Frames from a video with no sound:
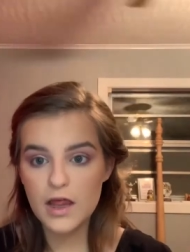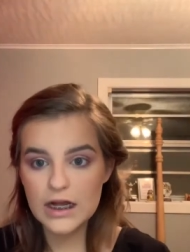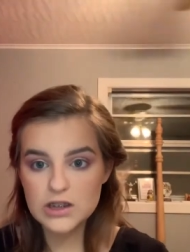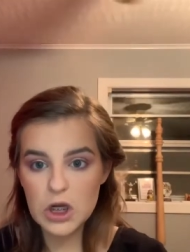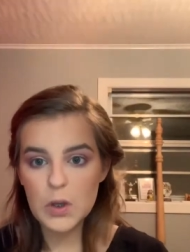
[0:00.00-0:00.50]

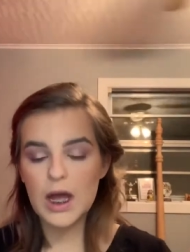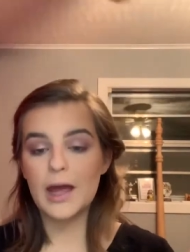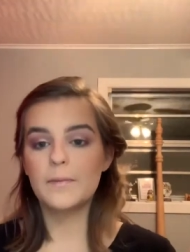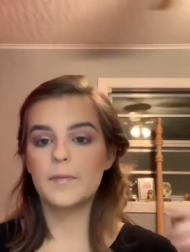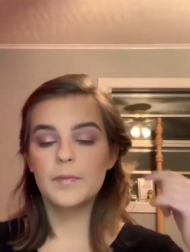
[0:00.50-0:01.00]
That's
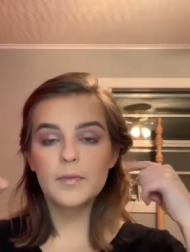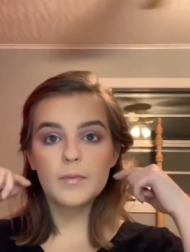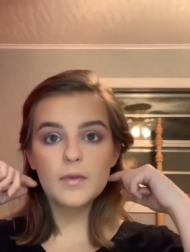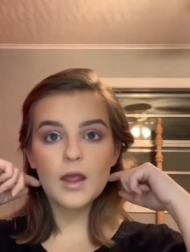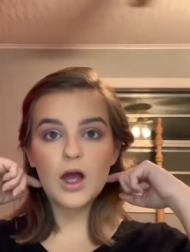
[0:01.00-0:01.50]
okay.
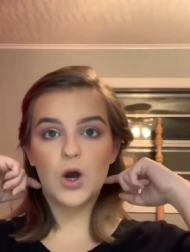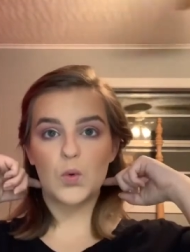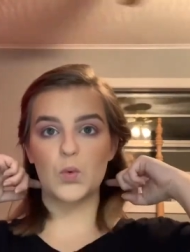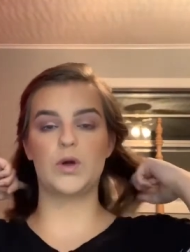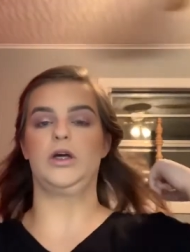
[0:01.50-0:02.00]

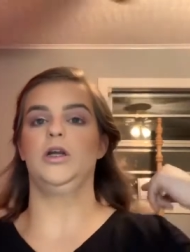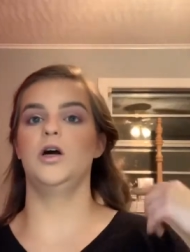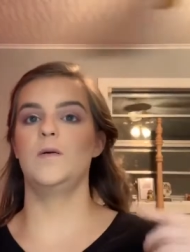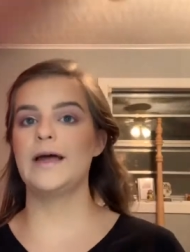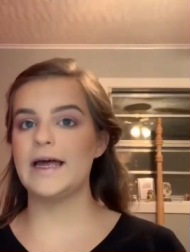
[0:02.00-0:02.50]
We're gonna
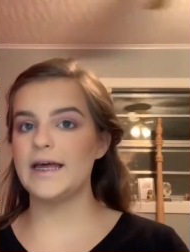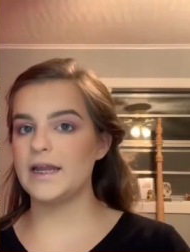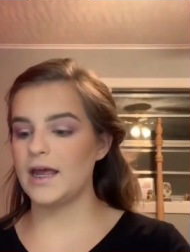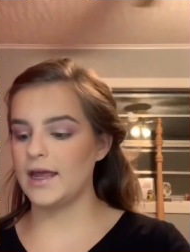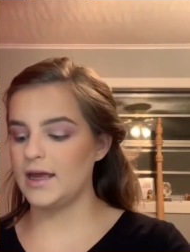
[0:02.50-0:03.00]
go
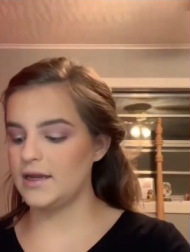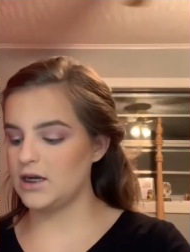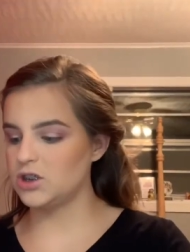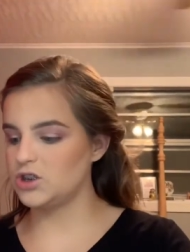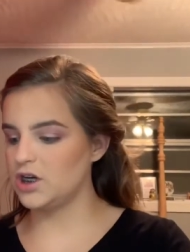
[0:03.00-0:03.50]
ahead and
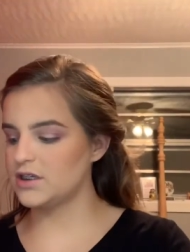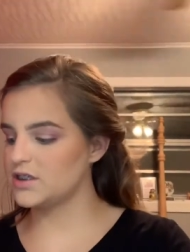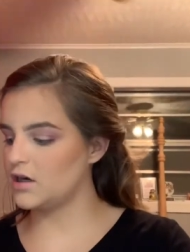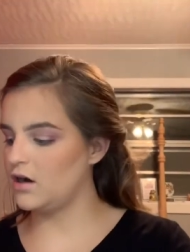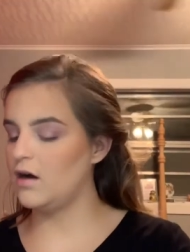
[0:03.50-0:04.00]

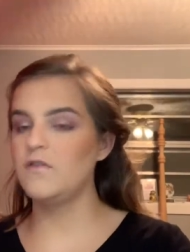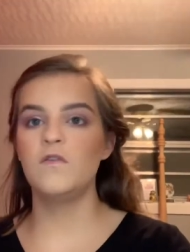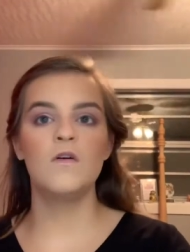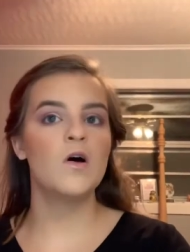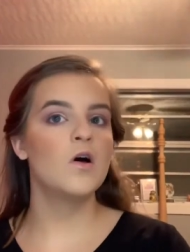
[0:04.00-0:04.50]
dust off
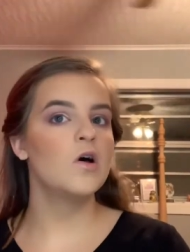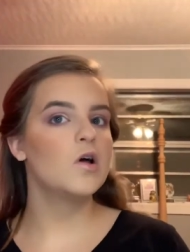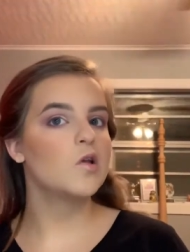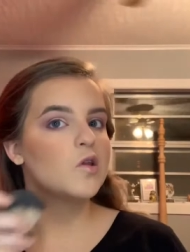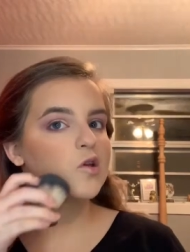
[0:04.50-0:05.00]

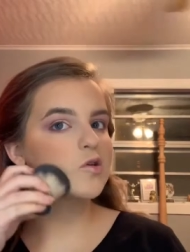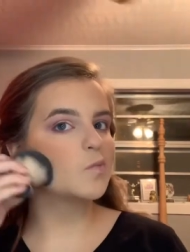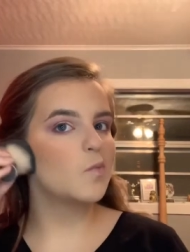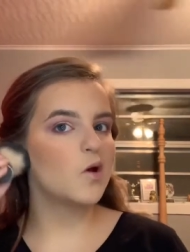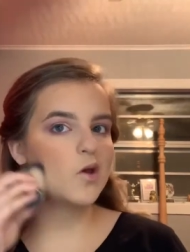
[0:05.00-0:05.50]
this
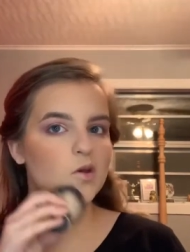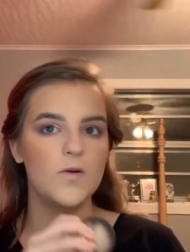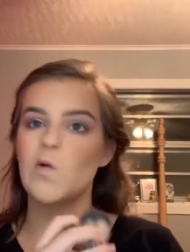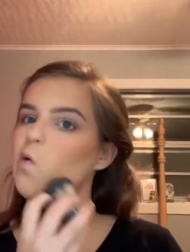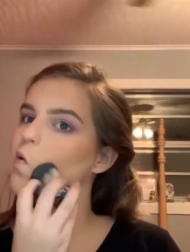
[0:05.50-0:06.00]
bake.
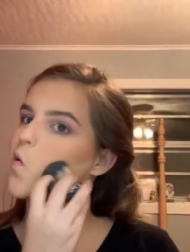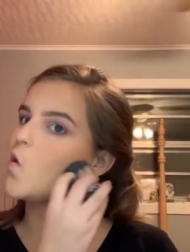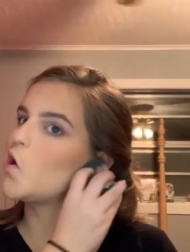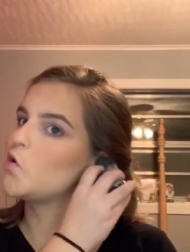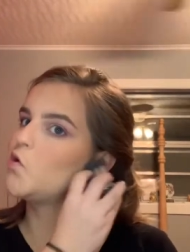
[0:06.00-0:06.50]

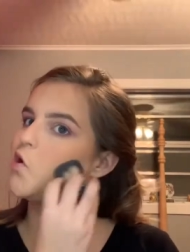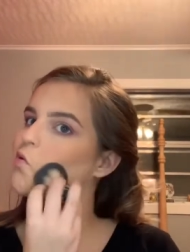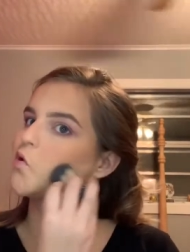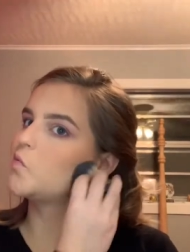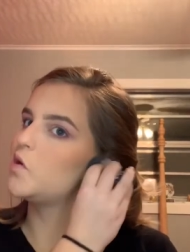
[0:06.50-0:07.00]
I do not
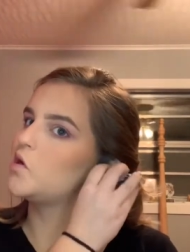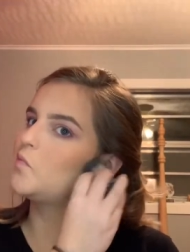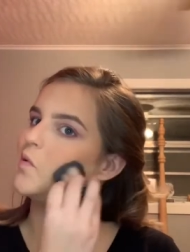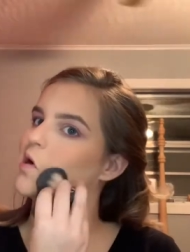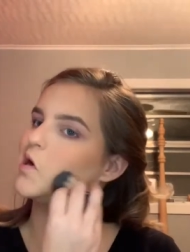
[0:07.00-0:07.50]

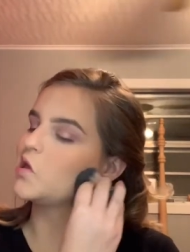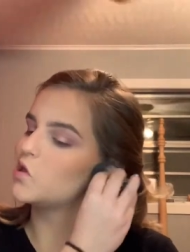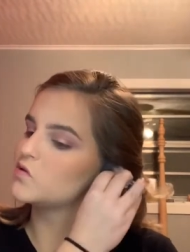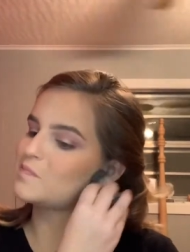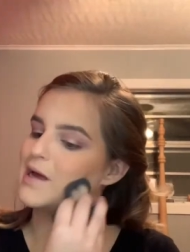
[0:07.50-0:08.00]
recommend buying
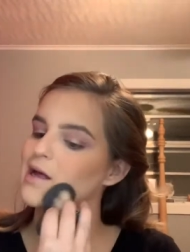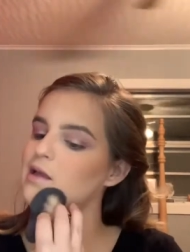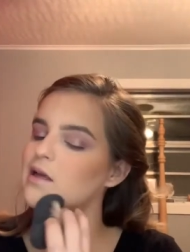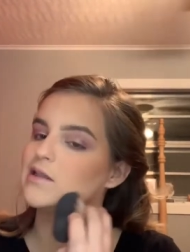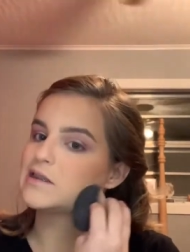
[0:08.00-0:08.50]
those
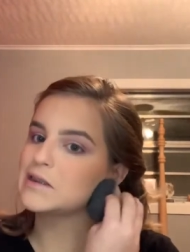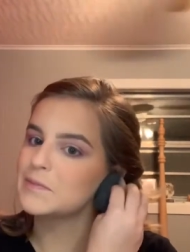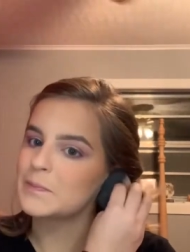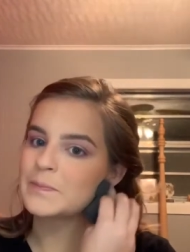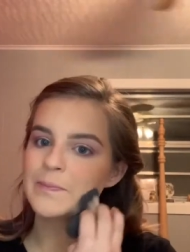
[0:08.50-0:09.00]
palettes.
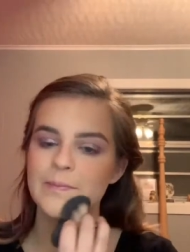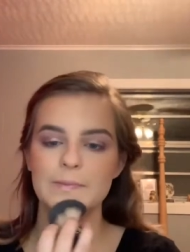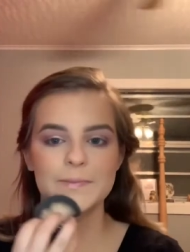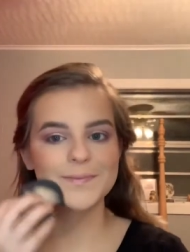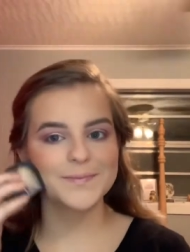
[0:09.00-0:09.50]

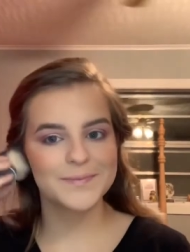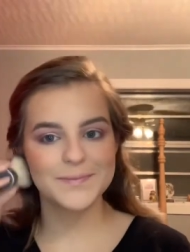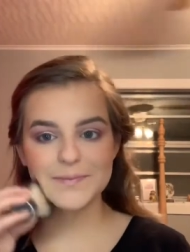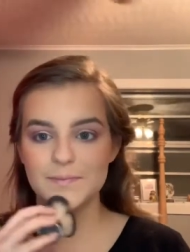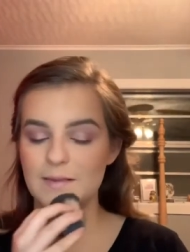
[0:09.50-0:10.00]

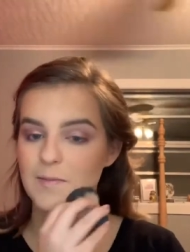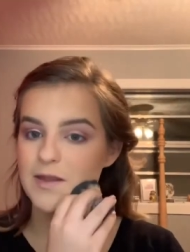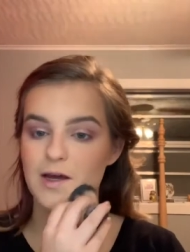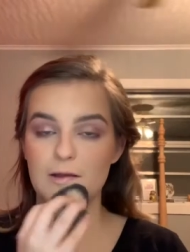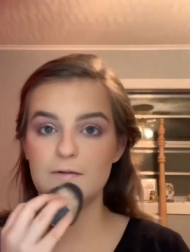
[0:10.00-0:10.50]
Maybe
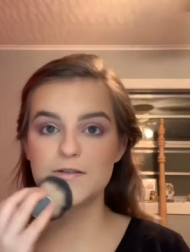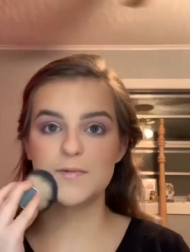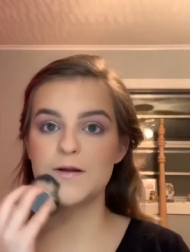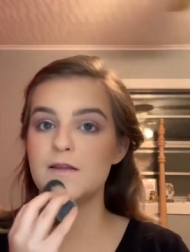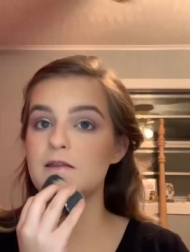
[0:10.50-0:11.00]
the other ones are
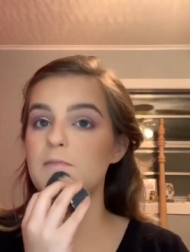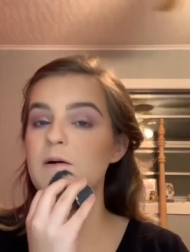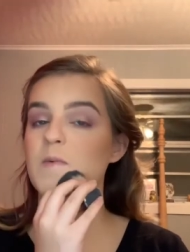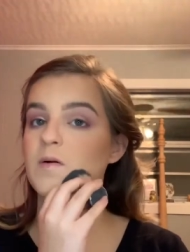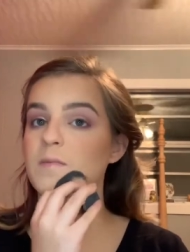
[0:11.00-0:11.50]
better than the
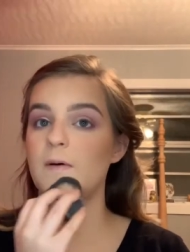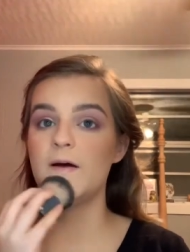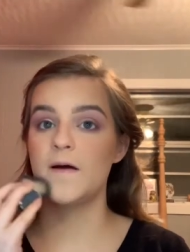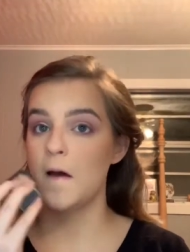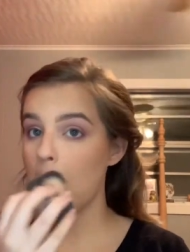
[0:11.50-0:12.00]
purple one,
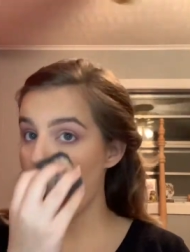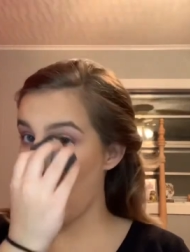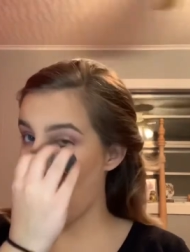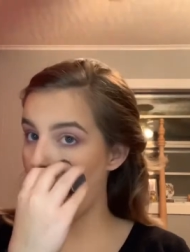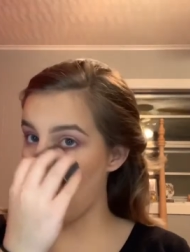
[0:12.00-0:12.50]
but
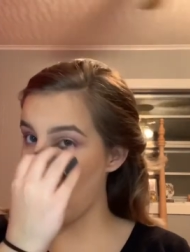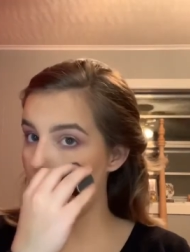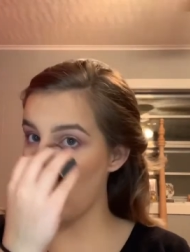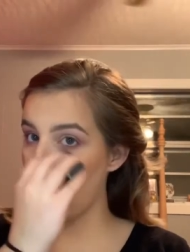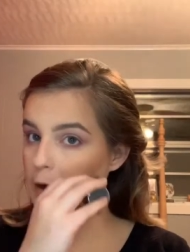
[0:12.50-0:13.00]
I don't
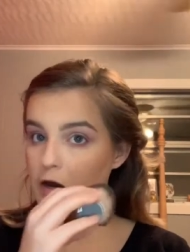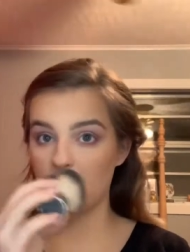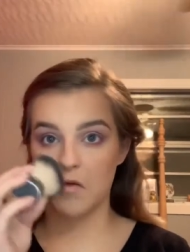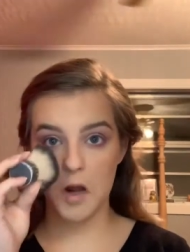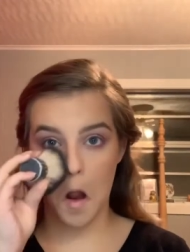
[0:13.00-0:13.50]
know, I
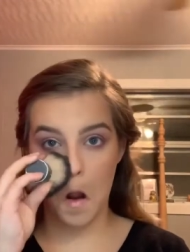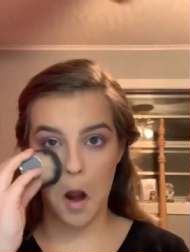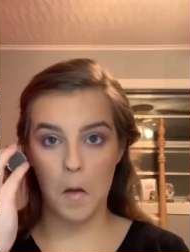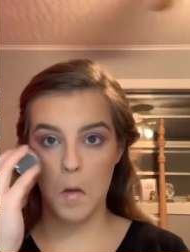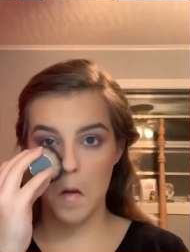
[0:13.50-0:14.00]
definitely don't
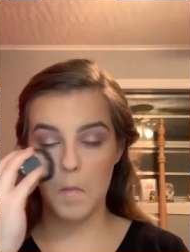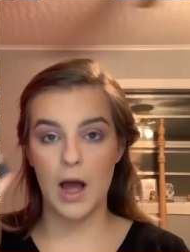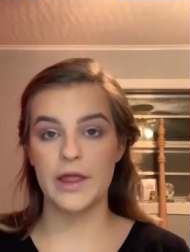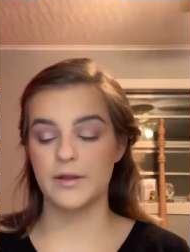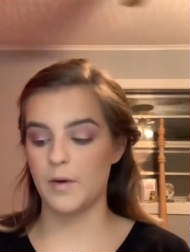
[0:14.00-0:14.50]
recommend
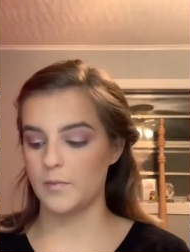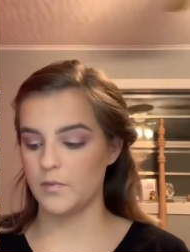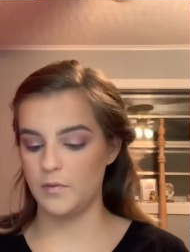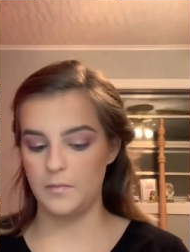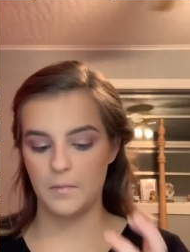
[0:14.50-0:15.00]
buying the purple
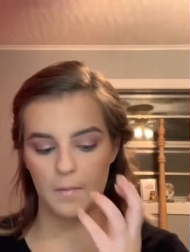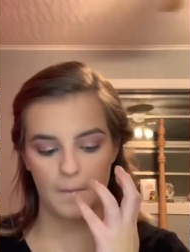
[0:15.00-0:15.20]
one.